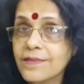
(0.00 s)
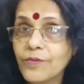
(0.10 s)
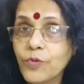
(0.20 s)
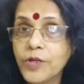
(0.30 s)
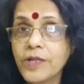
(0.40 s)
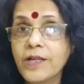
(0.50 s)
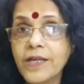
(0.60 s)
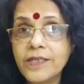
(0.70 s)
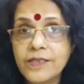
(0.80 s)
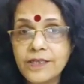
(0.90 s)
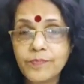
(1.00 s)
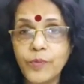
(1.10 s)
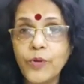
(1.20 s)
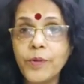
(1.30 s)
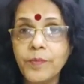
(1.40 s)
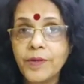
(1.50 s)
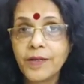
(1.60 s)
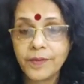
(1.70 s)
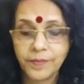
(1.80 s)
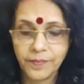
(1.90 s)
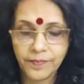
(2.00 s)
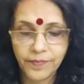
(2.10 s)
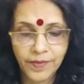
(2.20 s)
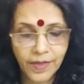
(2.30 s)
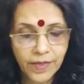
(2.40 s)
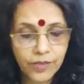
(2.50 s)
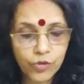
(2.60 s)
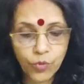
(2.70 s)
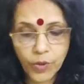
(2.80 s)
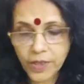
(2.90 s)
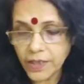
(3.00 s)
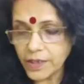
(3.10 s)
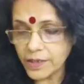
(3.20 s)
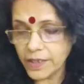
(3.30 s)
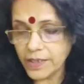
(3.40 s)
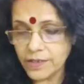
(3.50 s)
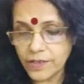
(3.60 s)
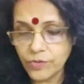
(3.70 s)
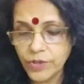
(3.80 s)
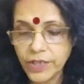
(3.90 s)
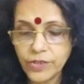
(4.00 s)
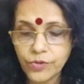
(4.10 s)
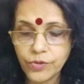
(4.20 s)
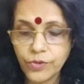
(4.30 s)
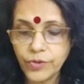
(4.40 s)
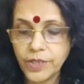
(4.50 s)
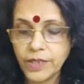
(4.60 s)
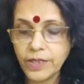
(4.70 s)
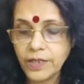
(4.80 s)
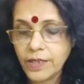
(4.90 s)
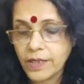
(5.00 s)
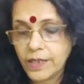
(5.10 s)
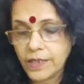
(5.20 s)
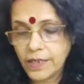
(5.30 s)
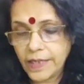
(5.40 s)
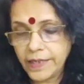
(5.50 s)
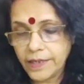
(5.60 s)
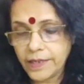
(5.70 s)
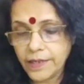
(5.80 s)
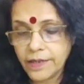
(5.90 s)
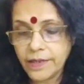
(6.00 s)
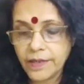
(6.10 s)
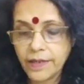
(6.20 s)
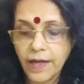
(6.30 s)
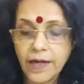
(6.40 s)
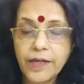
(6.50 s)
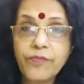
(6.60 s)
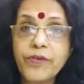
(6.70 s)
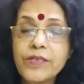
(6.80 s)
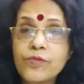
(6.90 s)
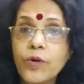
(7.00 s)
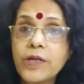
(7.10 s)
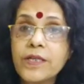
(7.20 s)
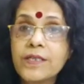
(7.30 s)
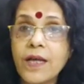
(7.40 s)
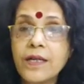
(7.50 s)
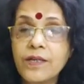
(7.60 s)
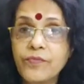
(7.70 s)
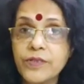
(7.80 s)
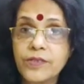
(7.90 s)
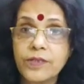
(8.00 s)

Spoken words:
What a nice poem. So what are the things you need to know here? Like artifice. What is artifice?